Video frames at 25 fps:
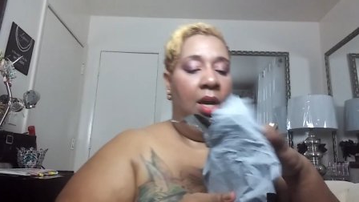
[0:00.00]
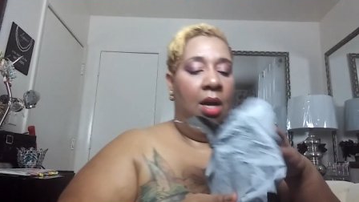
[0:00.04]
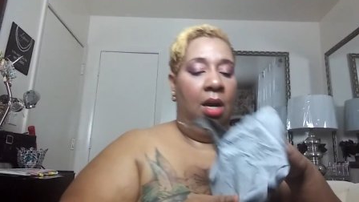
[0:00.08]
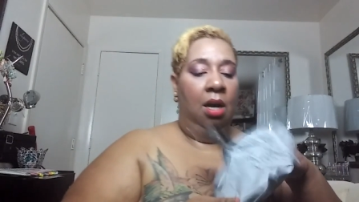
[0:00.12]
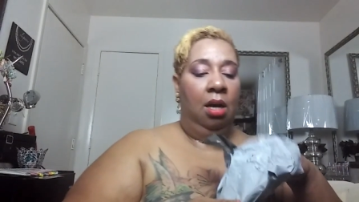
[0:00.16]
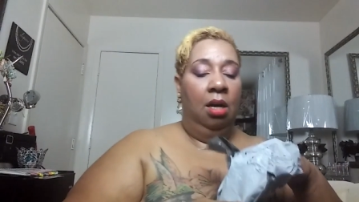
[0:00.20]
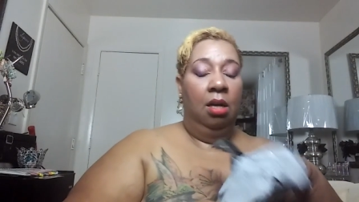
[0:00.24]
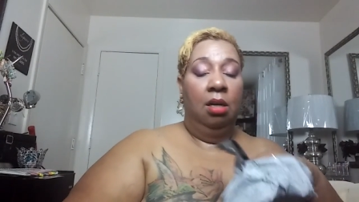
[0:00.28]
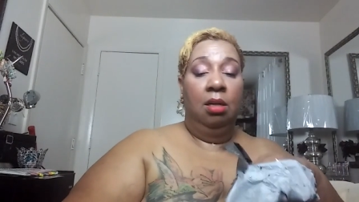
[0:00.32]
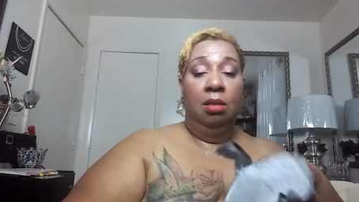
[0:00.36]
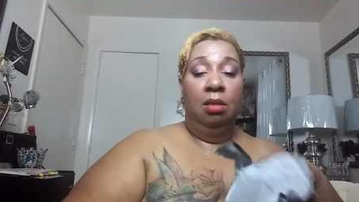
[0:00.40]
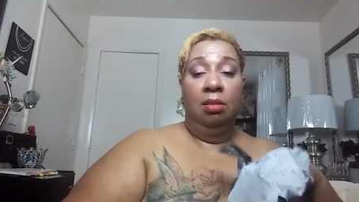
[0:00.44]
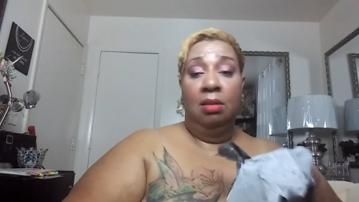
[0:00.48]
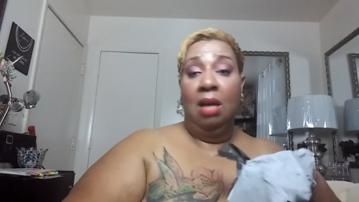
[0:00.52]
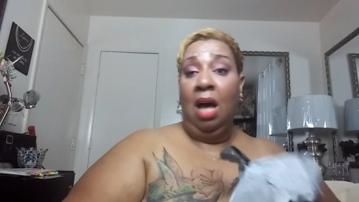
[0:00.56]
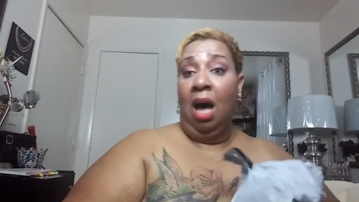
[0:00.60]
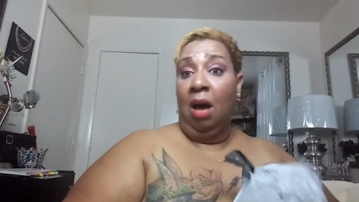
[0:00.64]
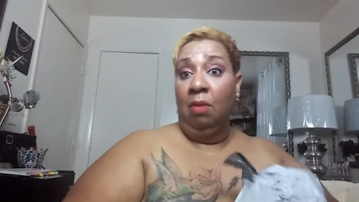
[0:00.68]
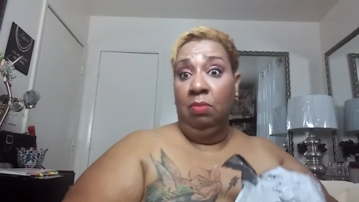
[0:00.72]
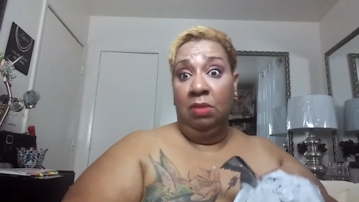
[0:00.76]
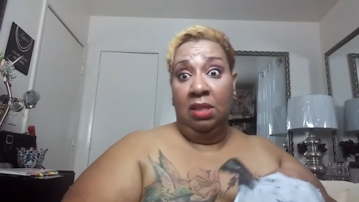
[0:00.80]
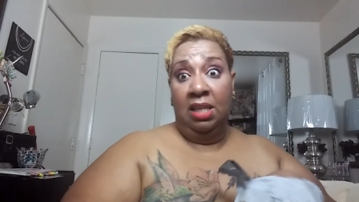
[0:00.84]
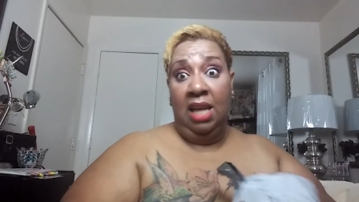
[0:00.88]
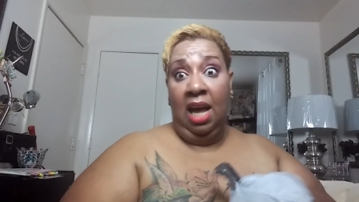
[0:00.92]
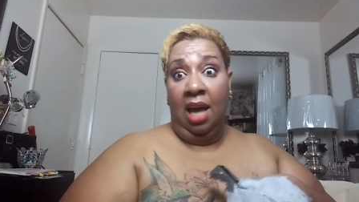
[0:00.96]
Uh,
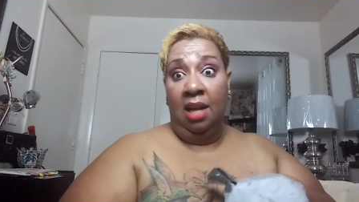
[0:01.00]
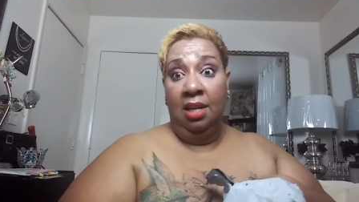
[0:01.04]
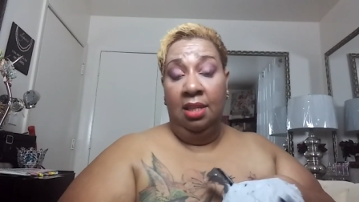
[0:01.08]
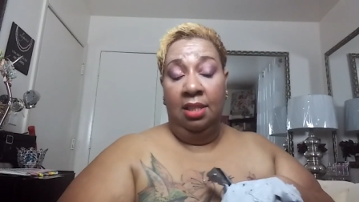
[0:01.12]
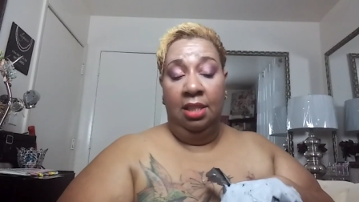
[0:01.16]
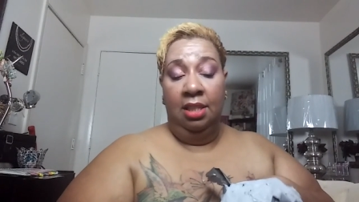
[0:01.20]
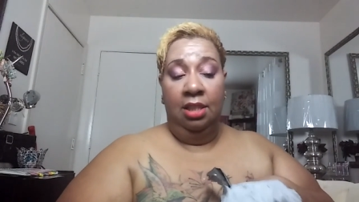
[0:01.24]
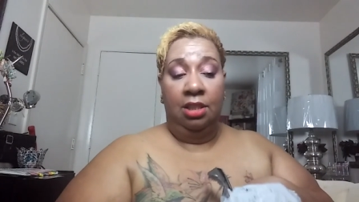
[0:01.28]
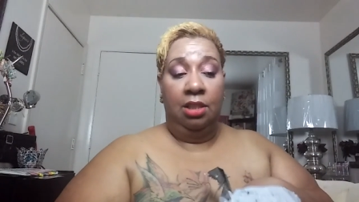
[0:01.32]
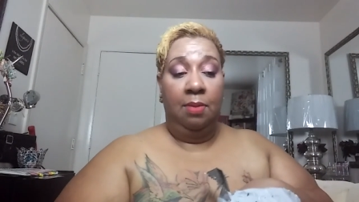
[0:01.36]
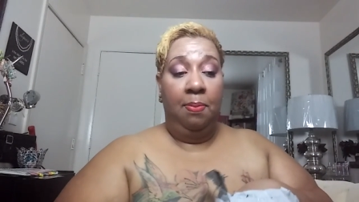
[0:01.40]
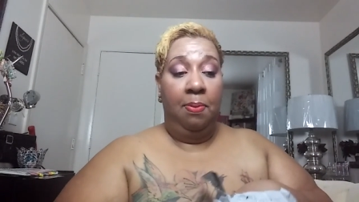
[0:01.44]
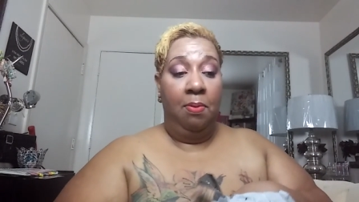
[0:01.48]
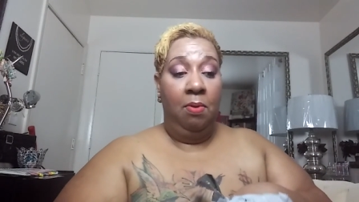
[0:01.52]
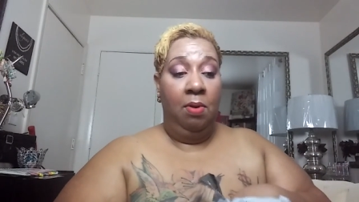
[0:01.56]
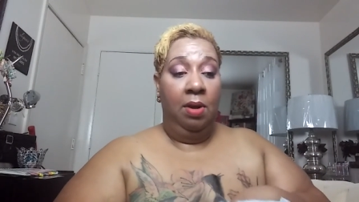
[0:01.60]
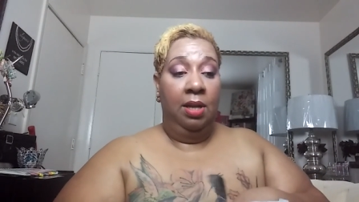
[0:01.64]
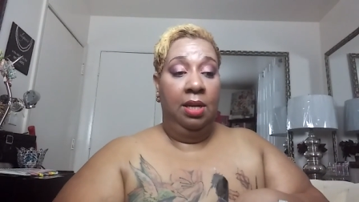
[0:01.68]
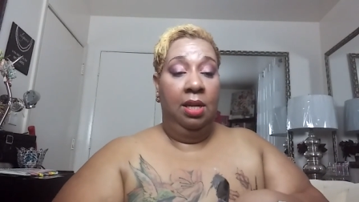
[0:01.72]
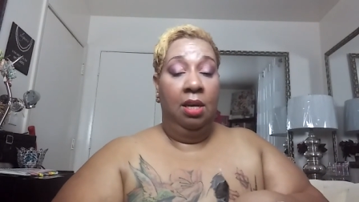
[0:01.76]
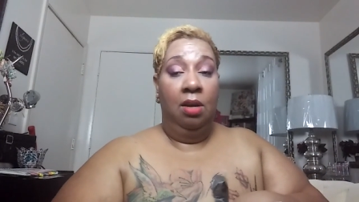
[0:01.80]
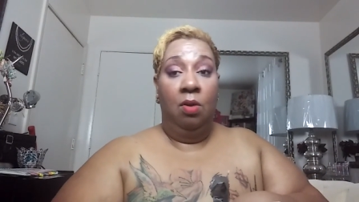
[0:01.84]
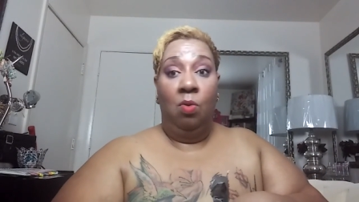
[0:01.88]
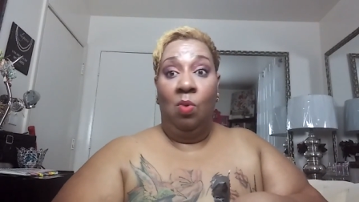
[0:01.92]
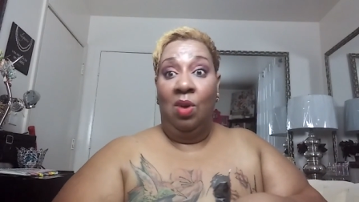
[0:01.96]
I was kind of
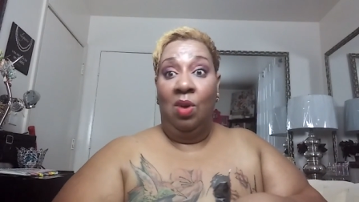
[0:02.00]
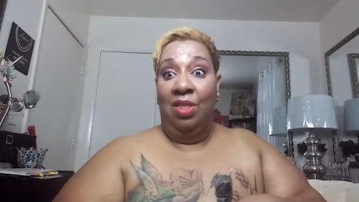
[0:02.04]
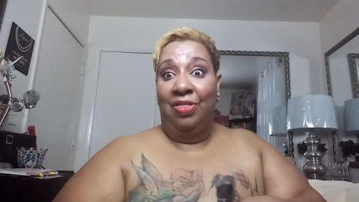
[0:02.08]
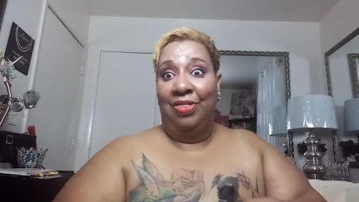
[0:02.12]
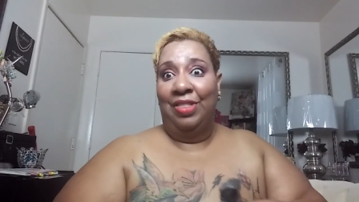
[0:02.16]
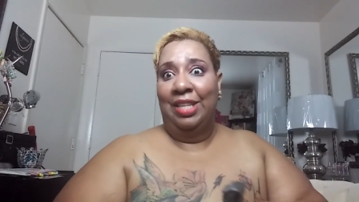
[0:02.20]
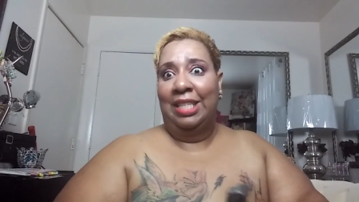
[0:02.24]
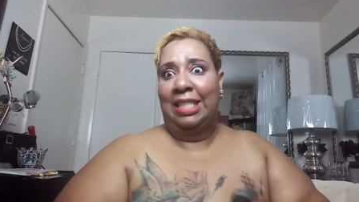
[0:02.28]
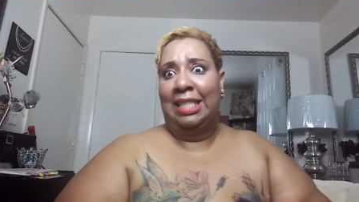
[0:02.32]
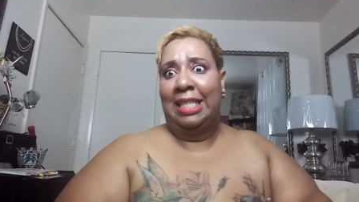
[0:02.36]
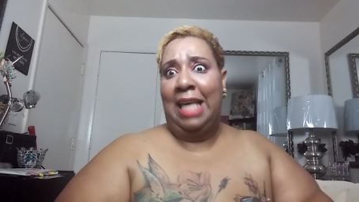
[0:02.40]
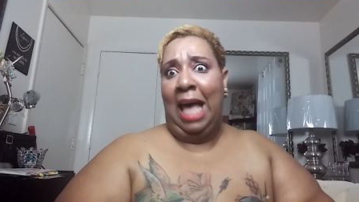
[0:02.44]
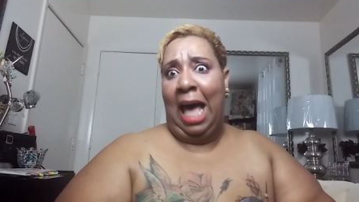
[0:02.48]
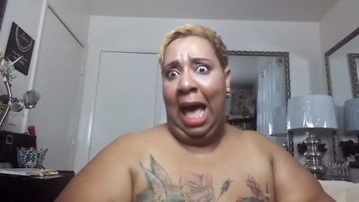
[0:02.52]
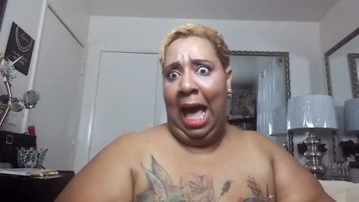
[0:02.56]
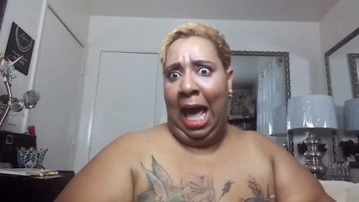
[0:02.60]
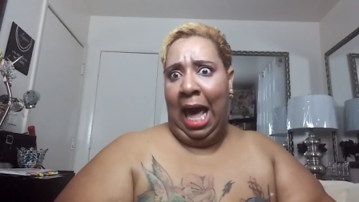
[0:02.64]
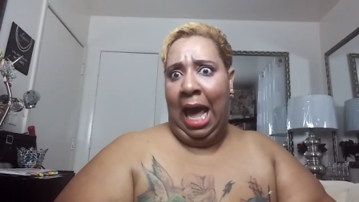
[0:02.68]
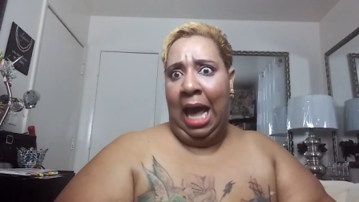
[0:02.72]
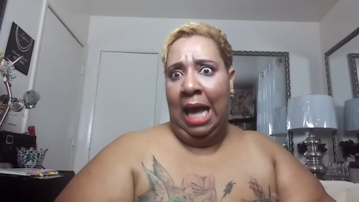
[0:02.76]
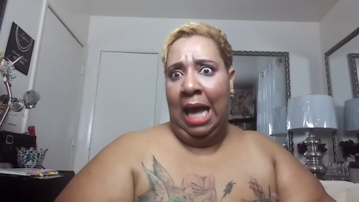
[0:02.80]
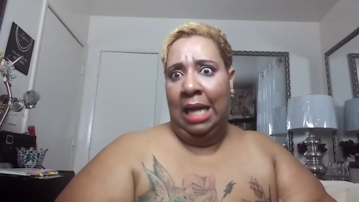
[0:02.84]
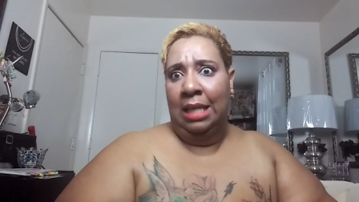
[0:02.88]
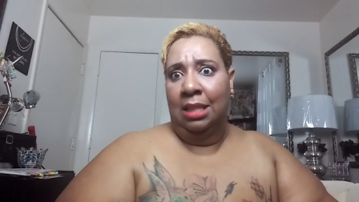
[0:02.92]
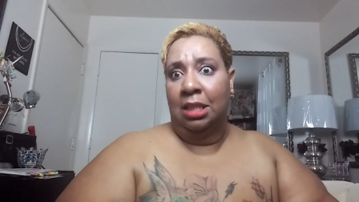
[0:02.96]
disappointed with the
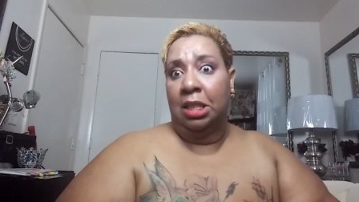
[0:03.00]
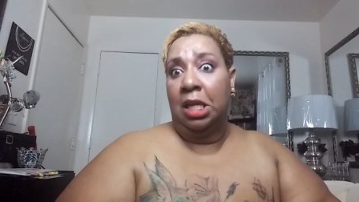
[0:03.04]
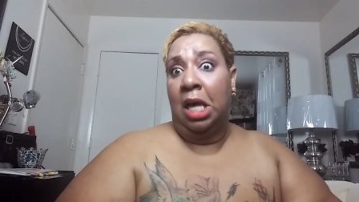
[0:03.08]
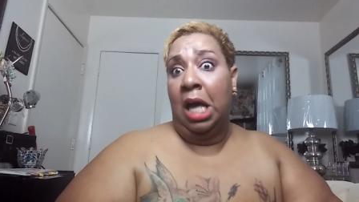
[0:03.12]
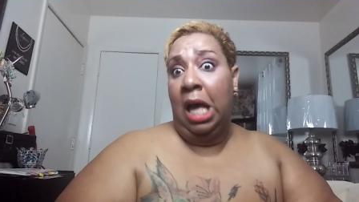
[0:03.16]
sides,